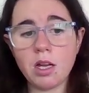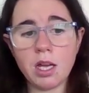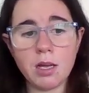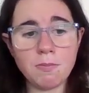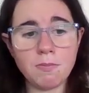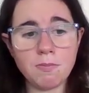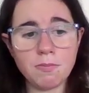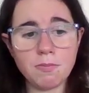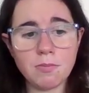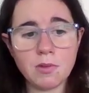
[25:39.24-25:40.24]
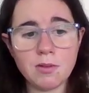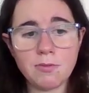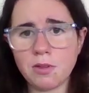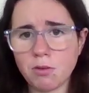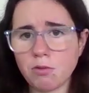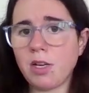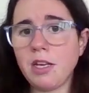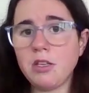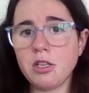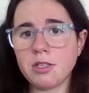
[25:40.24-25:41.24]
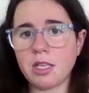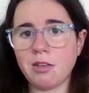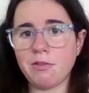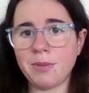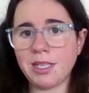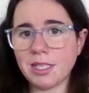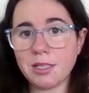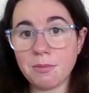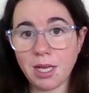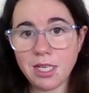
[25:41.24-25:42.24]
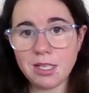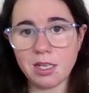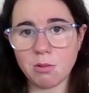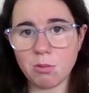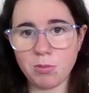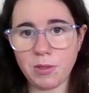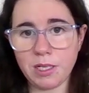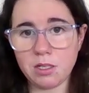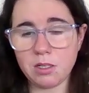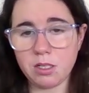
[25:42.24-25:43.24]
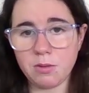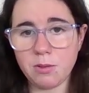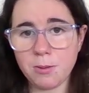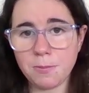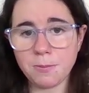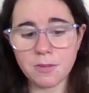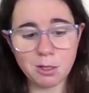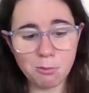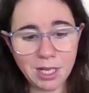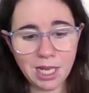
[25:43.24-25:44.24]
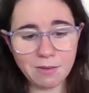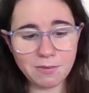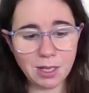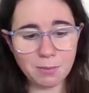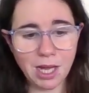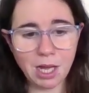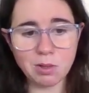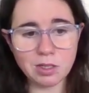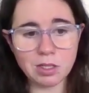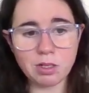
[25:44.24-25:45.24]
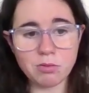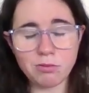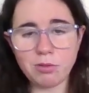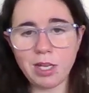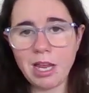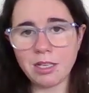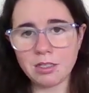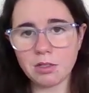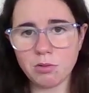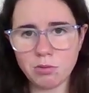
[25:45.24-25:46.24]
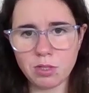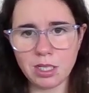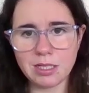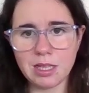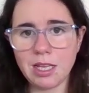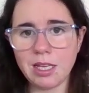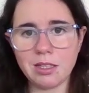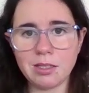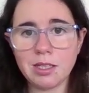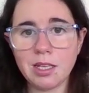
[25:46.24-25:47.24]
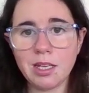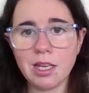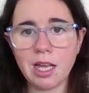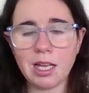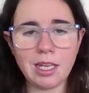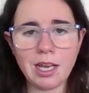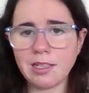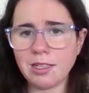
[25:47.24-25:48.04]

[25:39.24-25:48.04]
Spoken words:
for the creations that you've made. It's amazing what we can do. We have that power to create all these things and